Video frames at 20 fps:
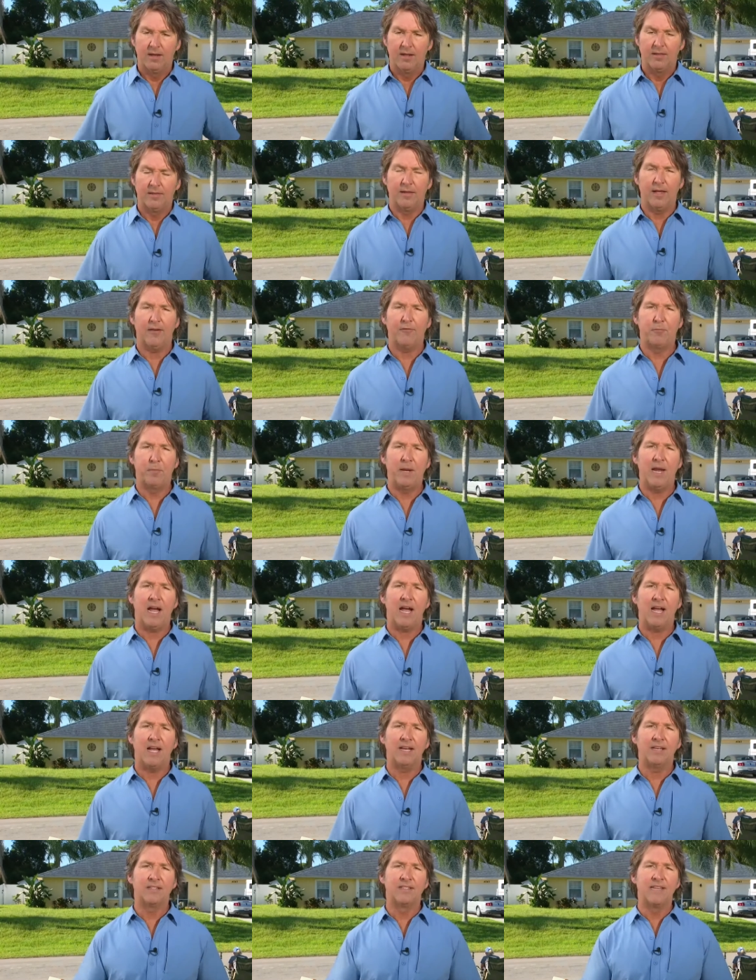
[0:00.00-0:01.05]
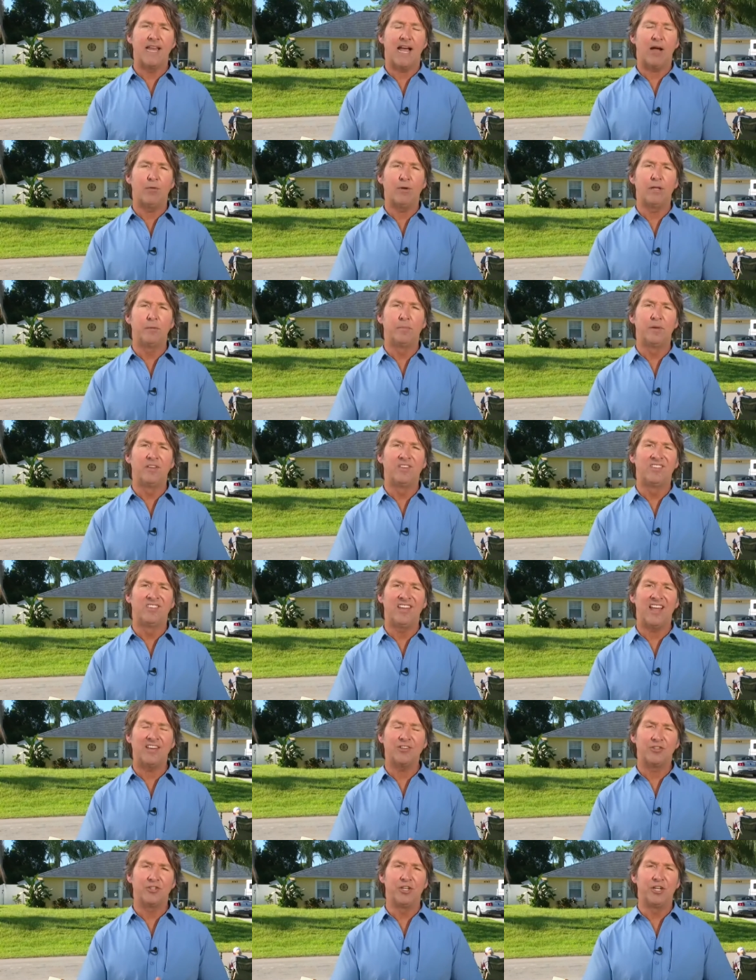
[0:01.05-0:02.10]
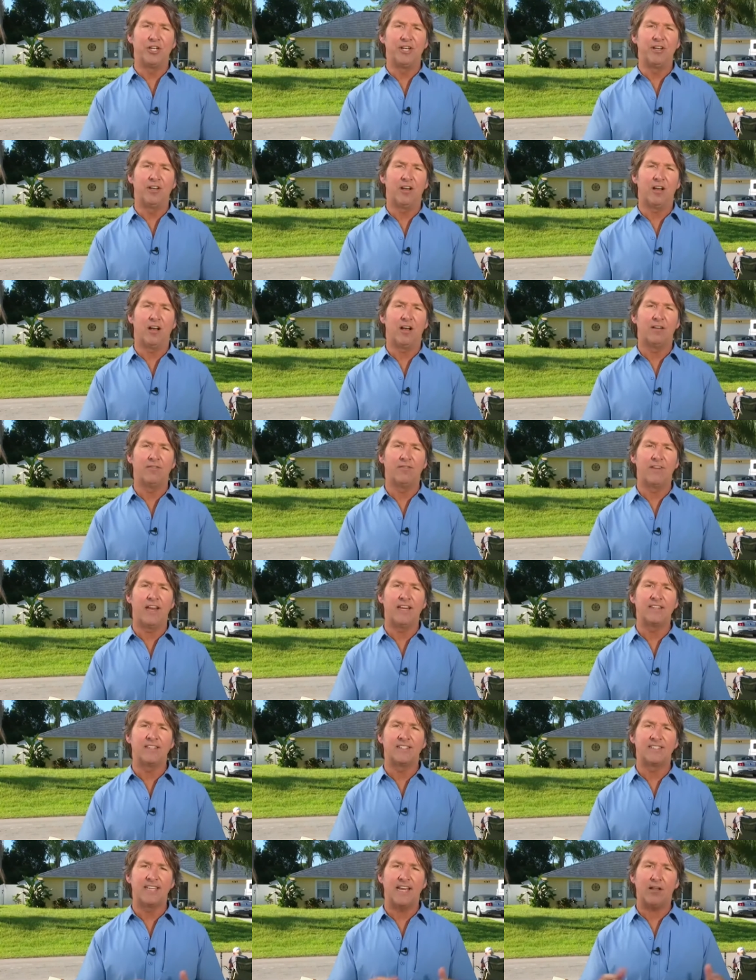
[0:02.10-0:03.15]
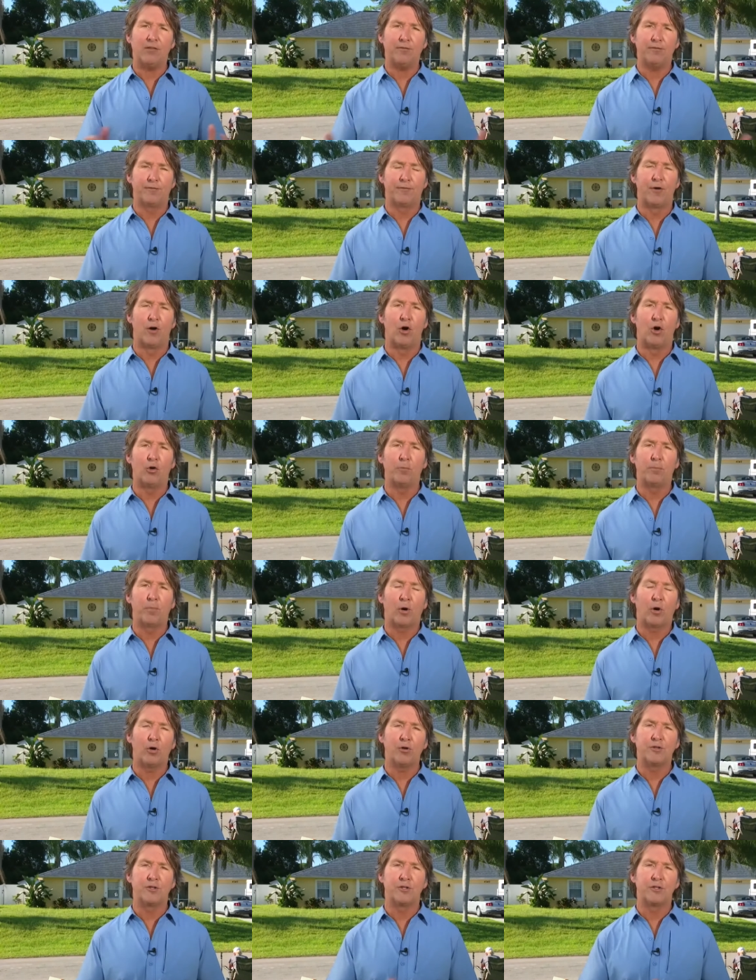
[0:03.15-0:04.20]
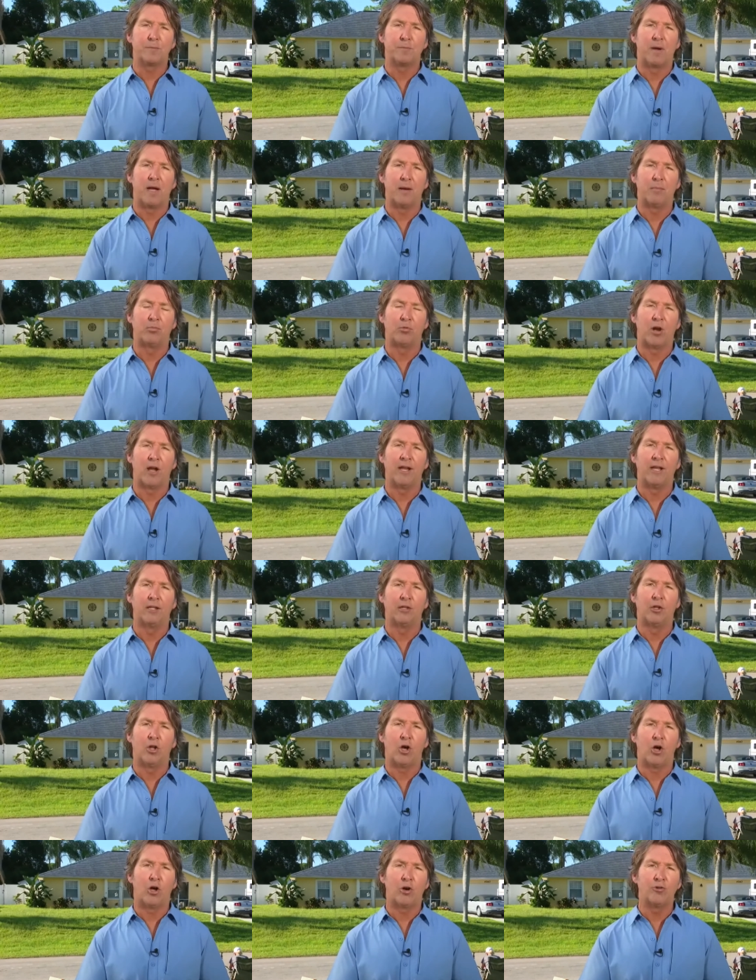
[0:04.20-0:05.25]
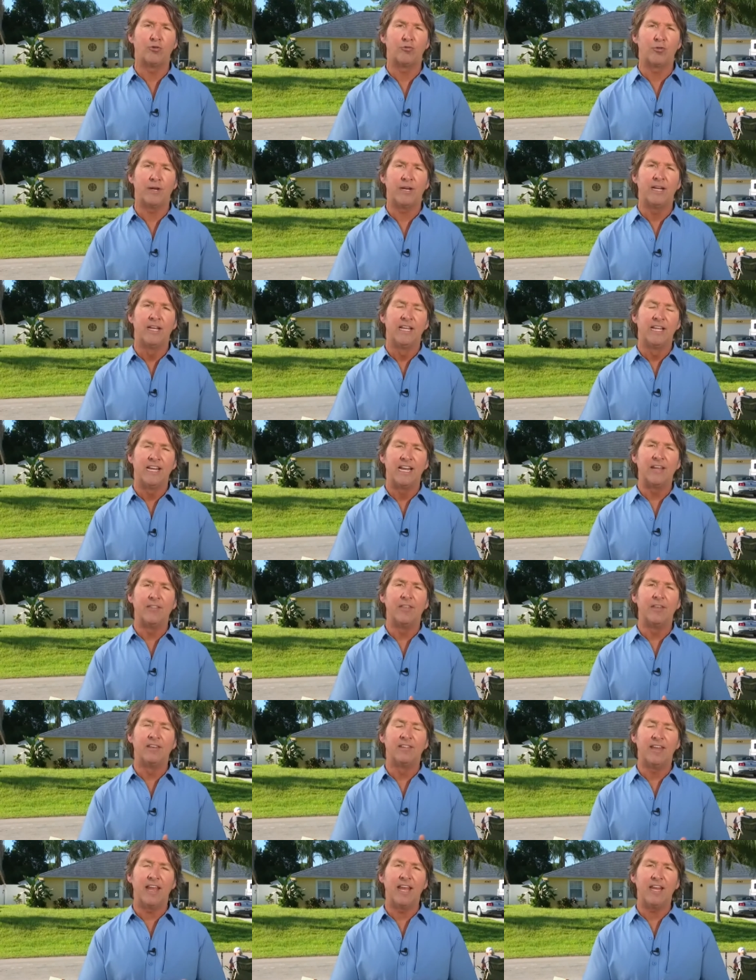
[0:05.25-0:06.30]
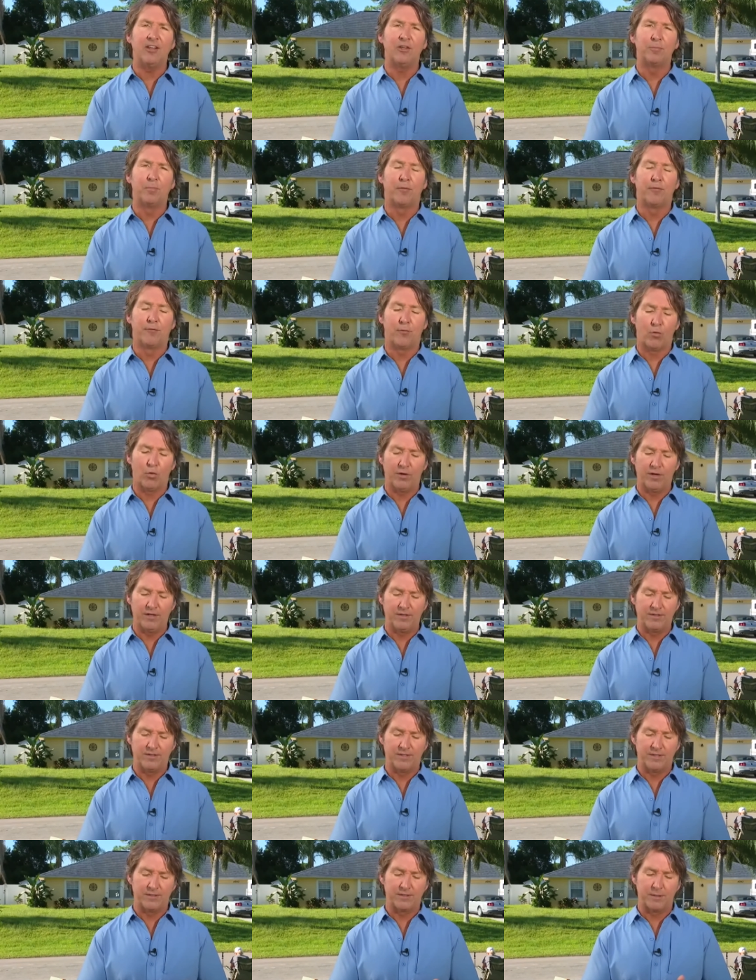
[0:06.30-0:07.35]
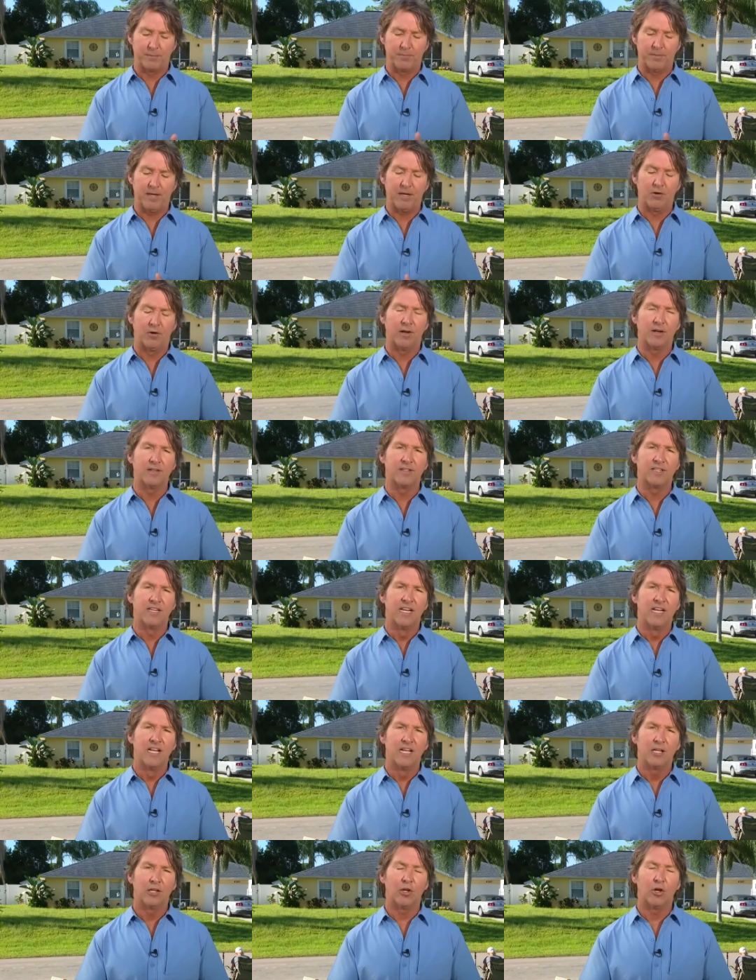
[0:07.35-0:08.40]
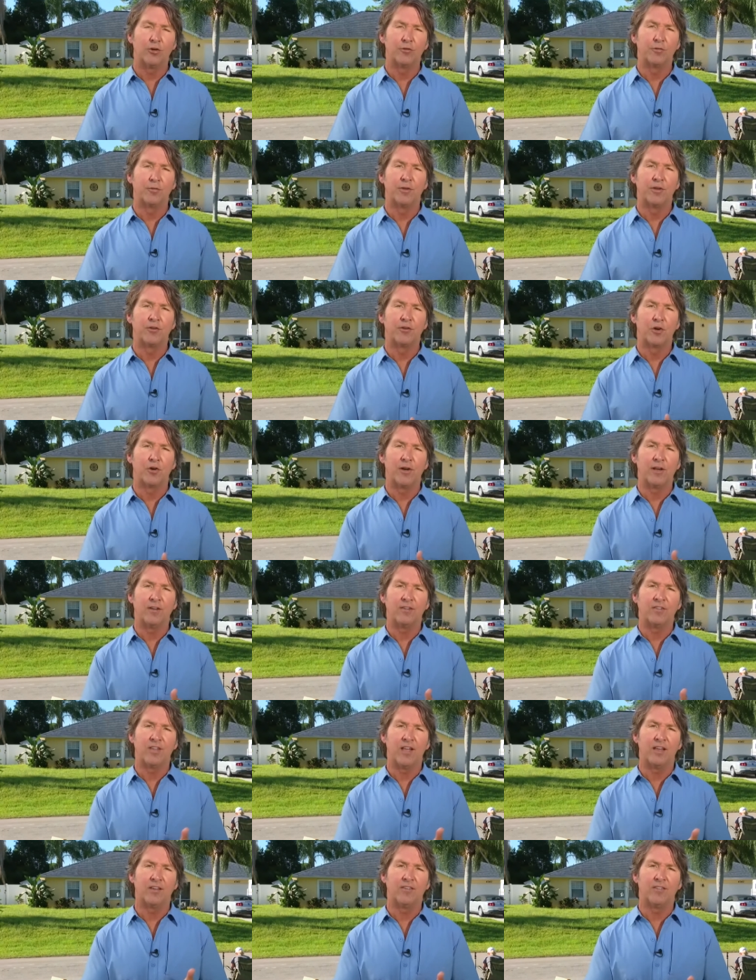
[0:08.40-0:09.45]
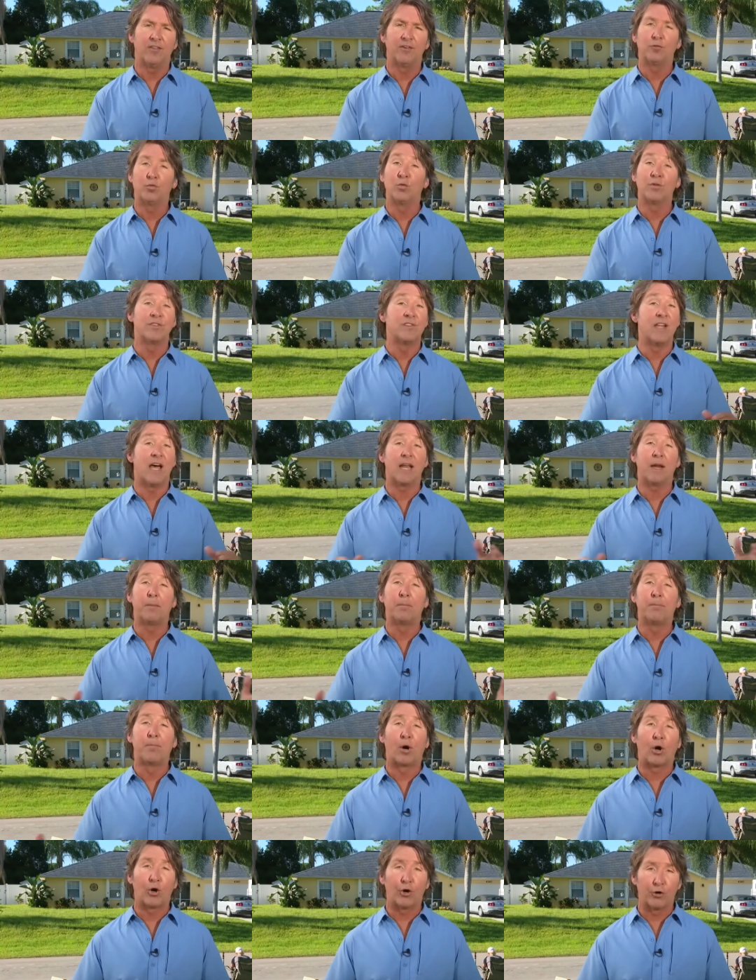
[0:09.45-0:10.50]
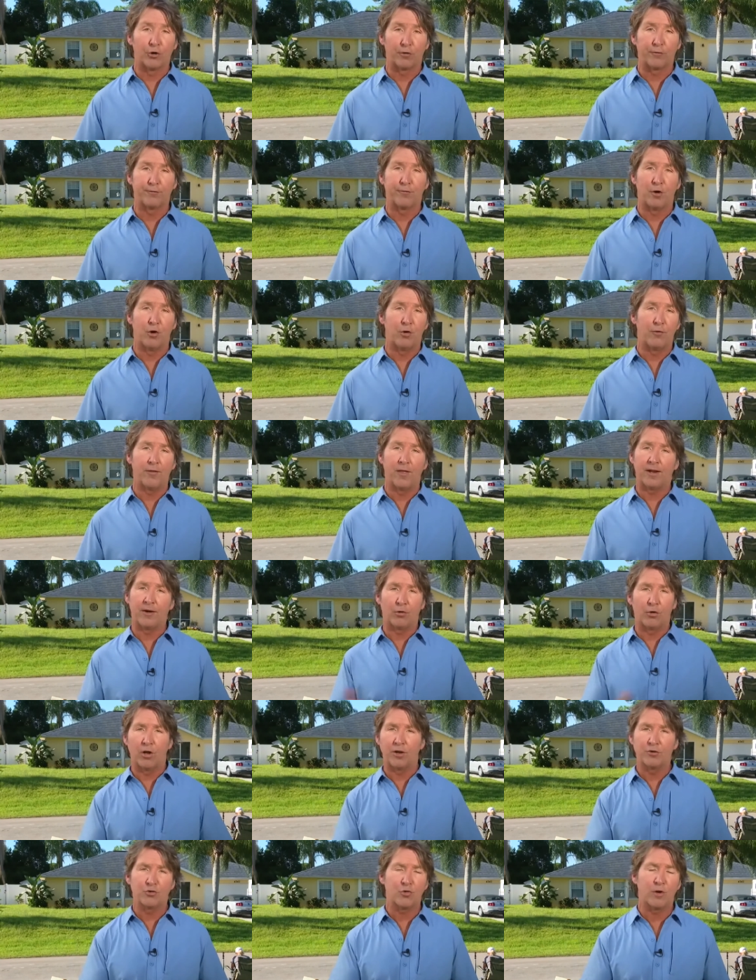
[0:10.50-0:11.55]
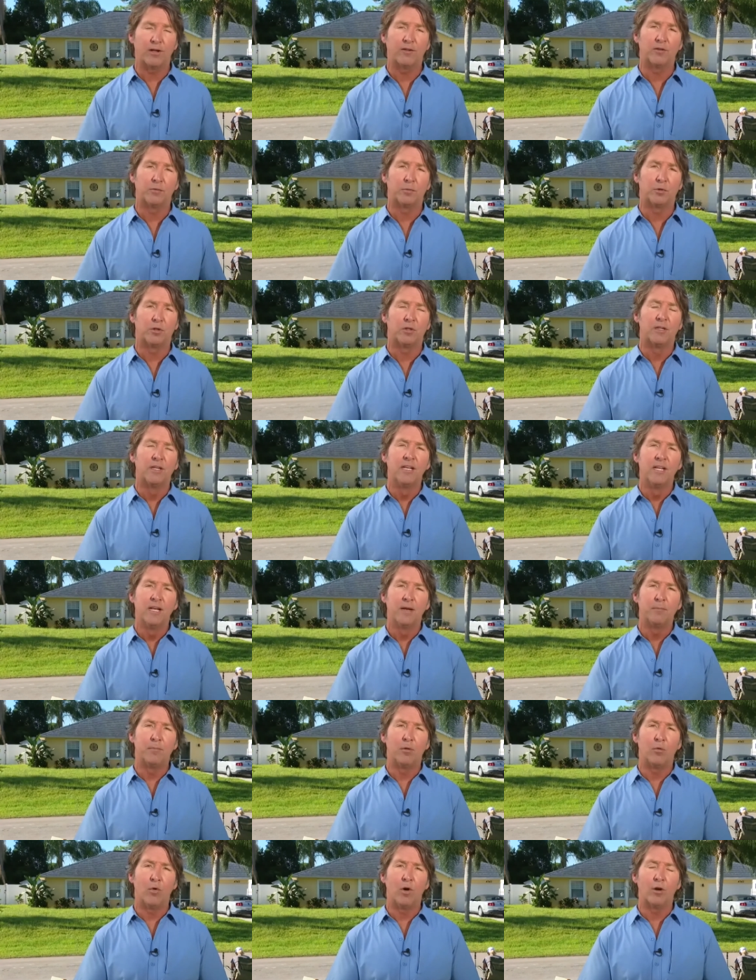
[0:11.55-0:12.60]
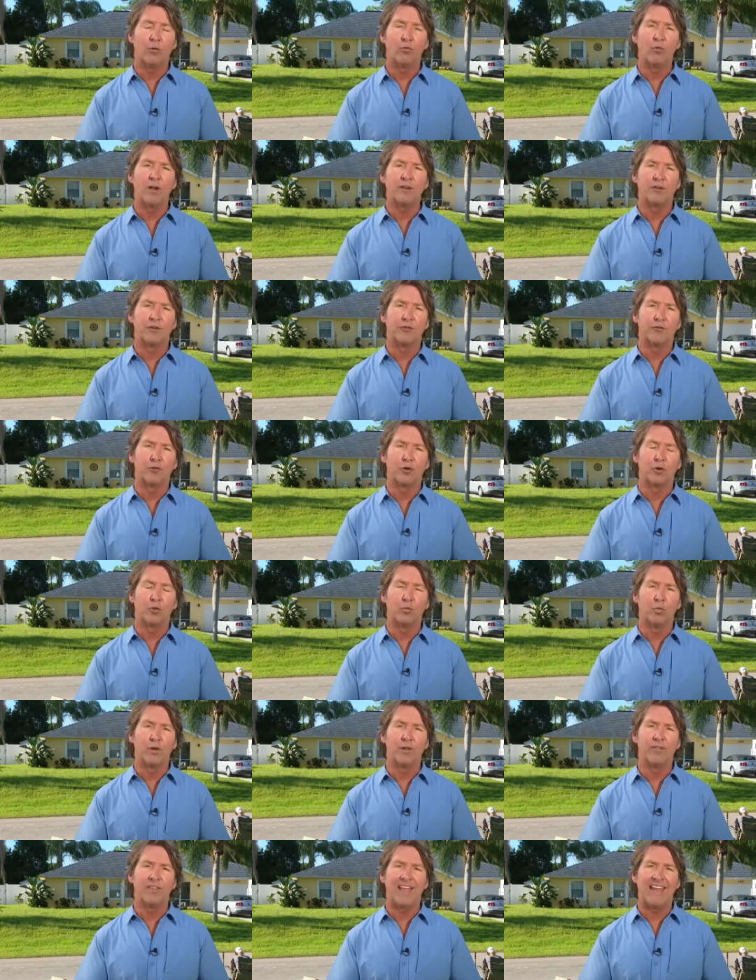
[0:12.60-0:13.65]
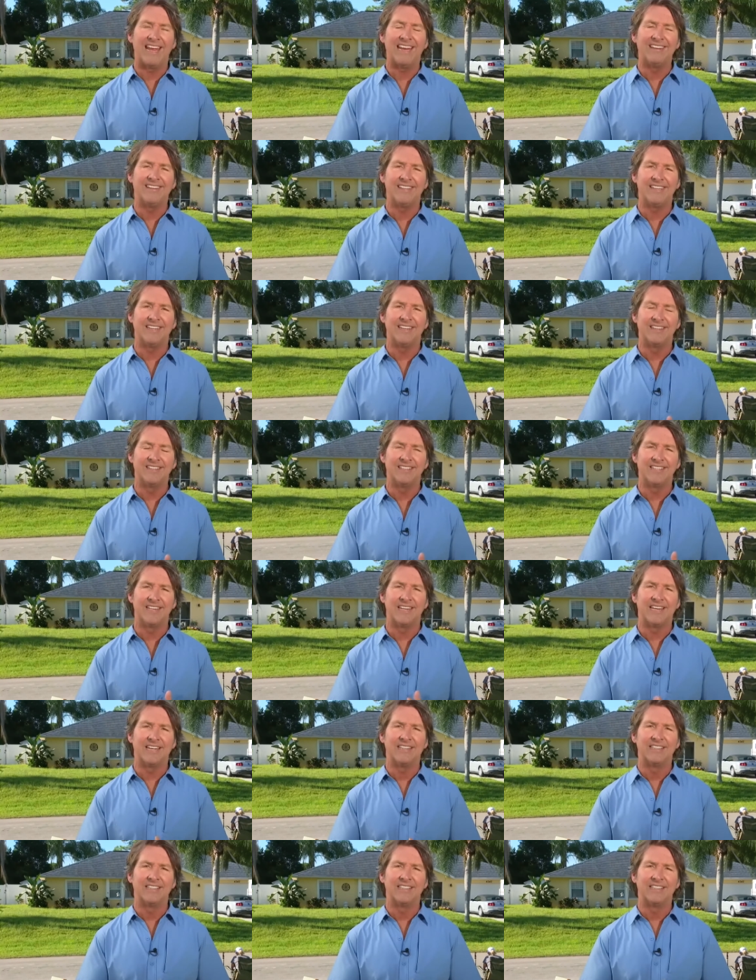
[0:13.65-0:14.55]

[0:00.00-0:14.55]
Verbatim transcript: The FBI is now in possession of a cell phone purchased by Brian Laundrie in the days before his disappearance. Laundrie's attorney says this was not a burner phone that are untraceable, but one registered with AT&T.